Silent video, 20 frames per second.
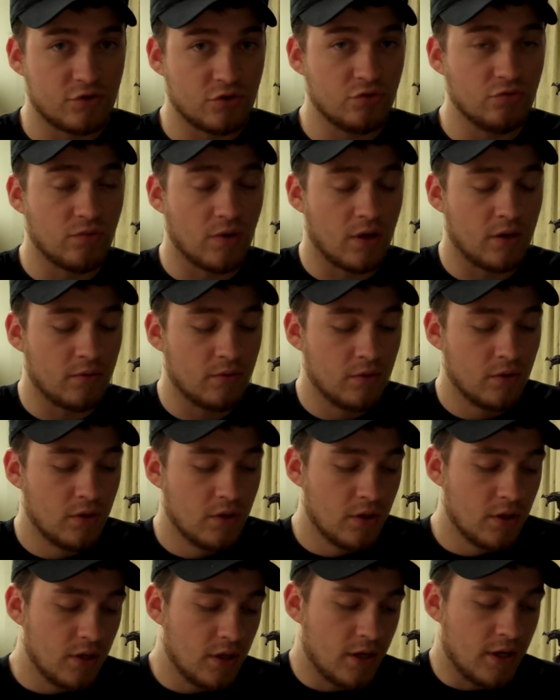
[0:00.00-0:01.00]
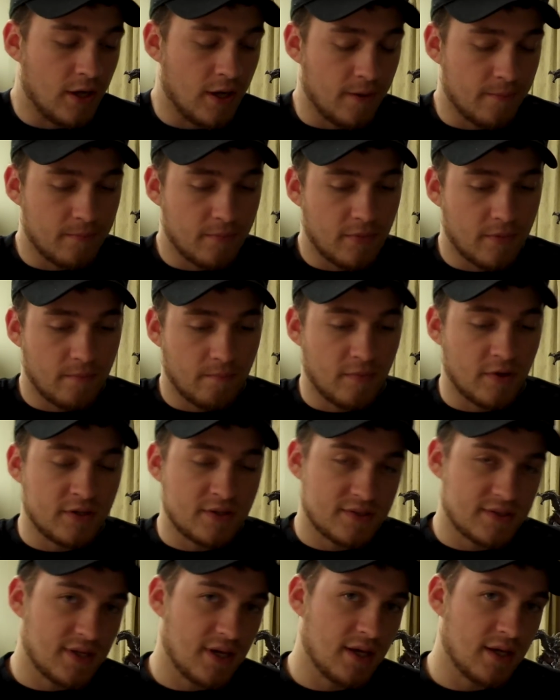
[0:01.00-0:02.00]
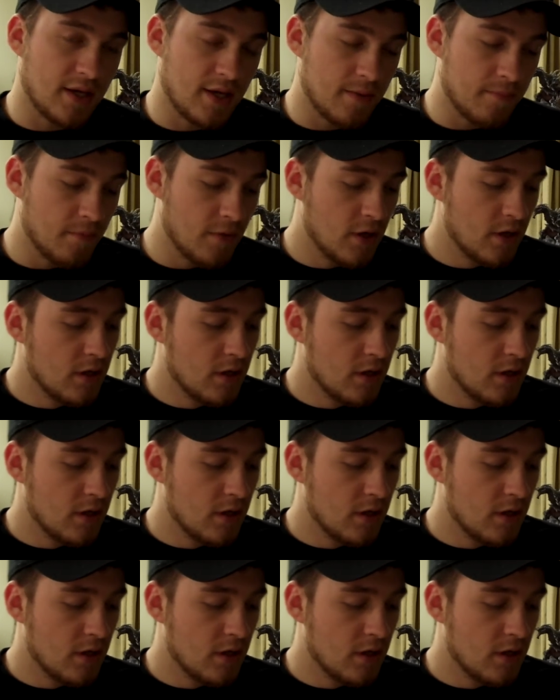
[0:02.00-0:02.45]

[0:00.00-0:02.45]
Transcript: to run um, a Disgaea game.